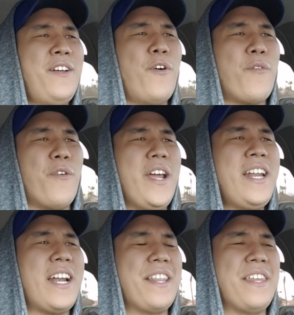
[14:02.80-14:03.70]
of
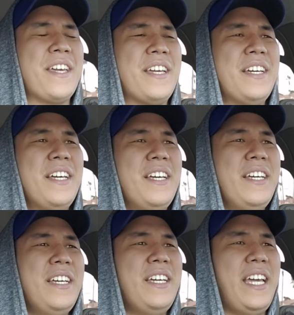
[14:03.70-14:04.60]
overrated. I think.
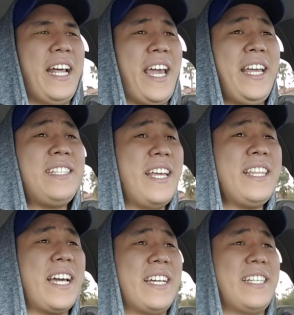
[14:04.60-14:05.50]
And I hate
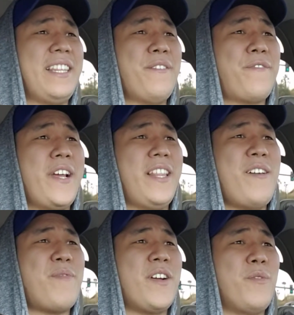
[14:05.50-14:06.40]
saying that because I think Frank
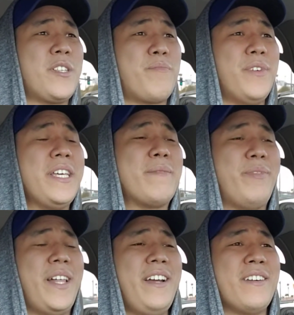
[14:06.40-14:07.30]
Lampard was a brilliant
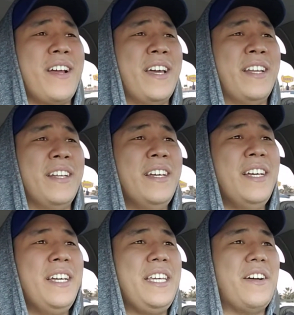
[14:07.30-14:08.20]
player,
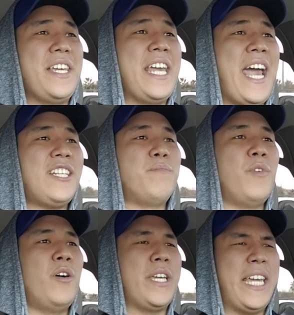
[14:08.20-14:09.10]
and you know he has
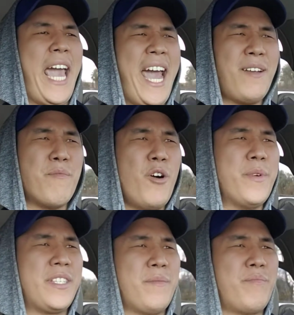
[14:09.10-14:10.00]
mo he had
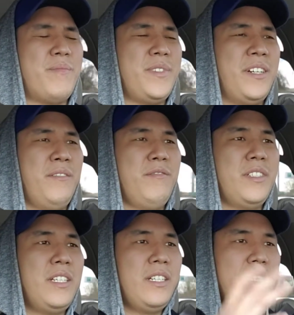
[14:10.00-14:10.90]
moments of you know
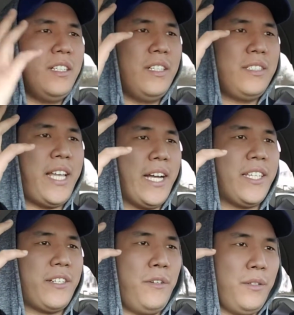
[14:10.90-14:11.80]

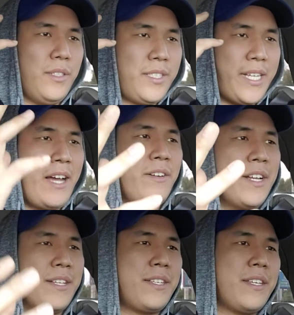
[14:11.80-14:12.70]
tactical
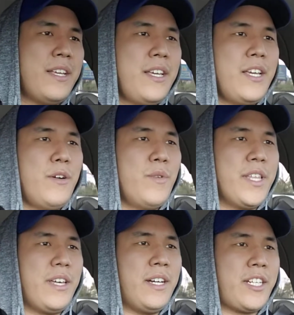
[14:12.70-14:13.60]
soundness
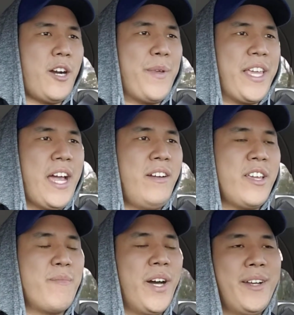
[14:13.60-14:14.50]
with uh, Derby
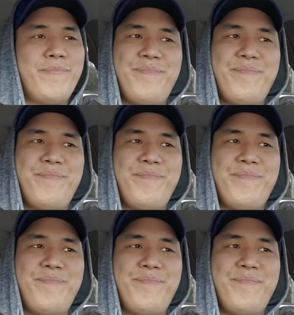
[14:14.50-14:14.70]
County, but